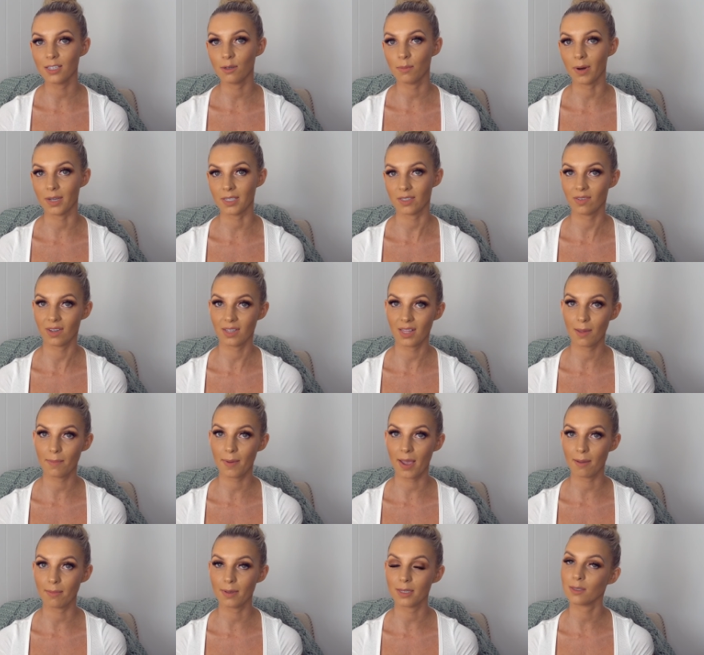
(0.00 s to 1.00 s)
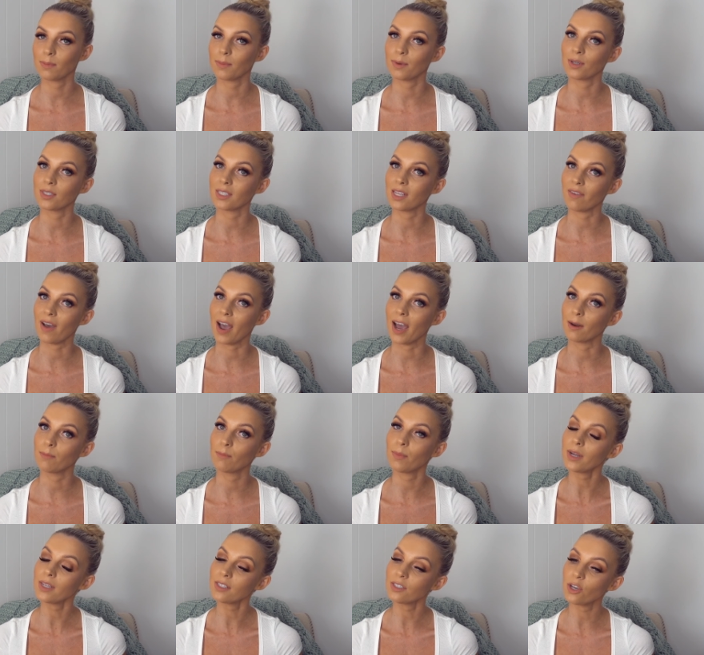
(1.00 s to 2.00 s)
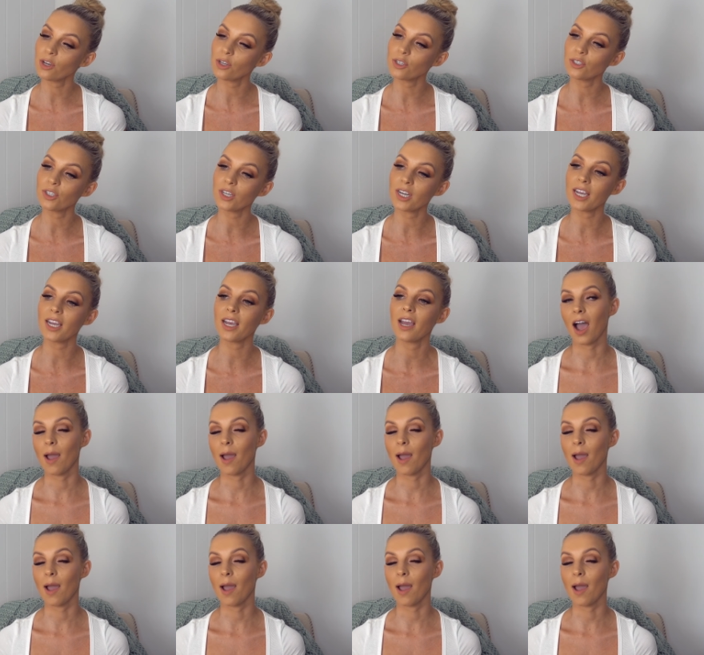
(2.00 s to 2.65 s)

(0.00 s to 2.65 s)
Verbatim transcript: to breastfeed their babies because they've had breast surgery.